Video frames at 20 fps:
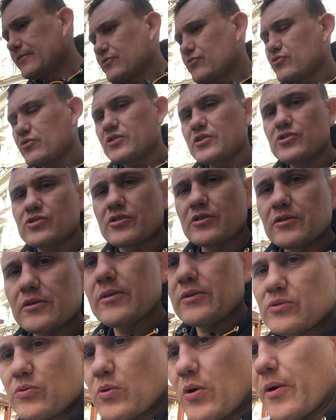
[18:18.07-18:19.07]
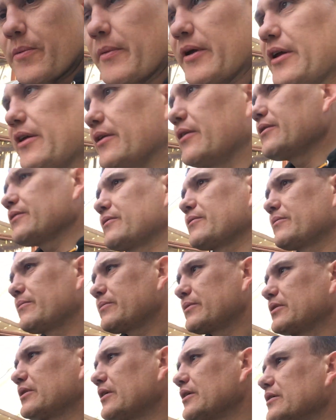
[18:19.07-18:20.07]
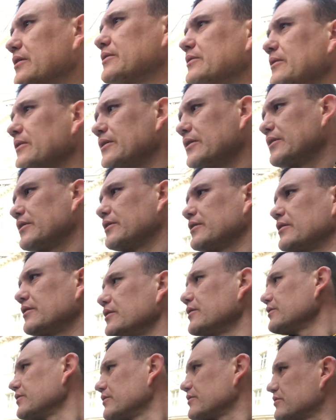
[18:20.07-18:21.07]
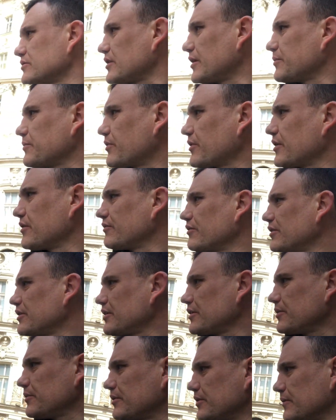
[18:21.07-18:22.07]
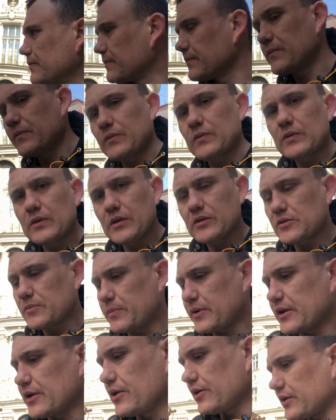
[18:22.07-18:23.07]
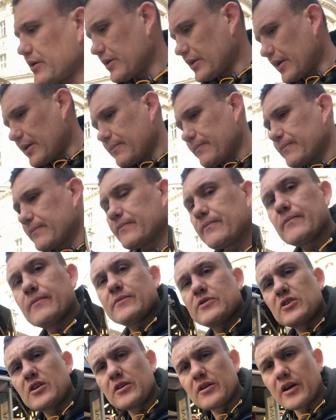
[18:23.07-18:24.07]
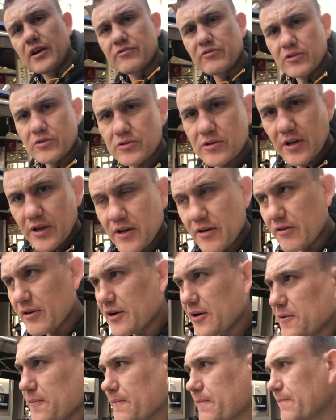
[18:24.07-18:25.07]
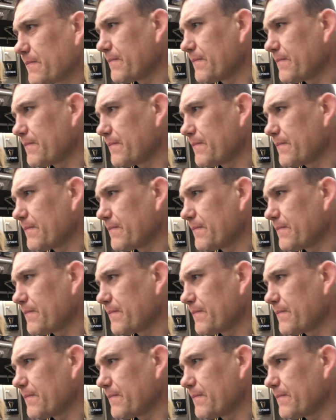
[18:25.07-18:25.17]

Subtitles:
Traditional, that's what I mean. But same thing really, isn't it? It's a bit like Sunday roast dinner at home.